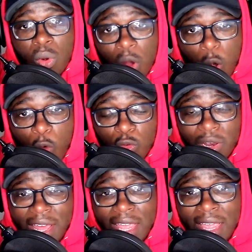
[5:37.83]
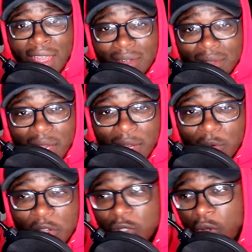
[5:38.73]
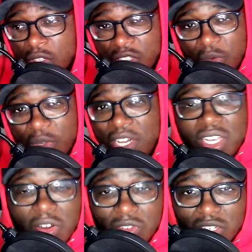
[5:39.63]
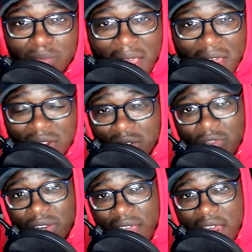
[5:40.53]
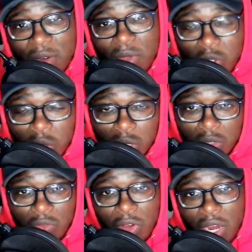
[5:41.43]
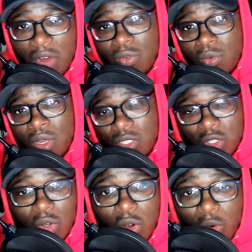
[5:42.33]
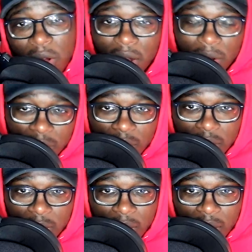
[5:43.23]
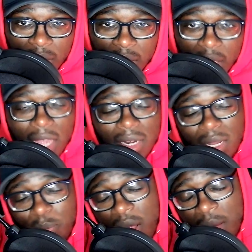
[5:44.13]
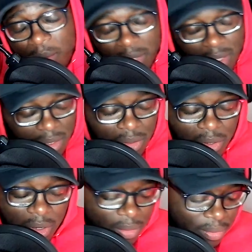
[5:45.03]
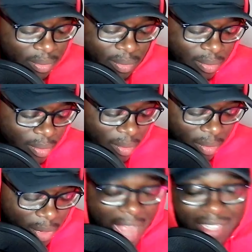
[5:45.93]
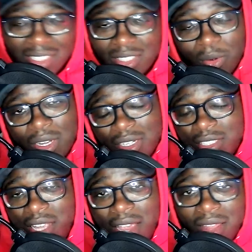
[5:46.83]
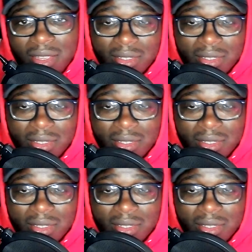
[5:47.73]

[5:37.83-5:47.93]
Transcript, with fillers: over land and resources when he could have just made enough land and resources for everyone to go around, right? And he probably, you know, I just don't understand this.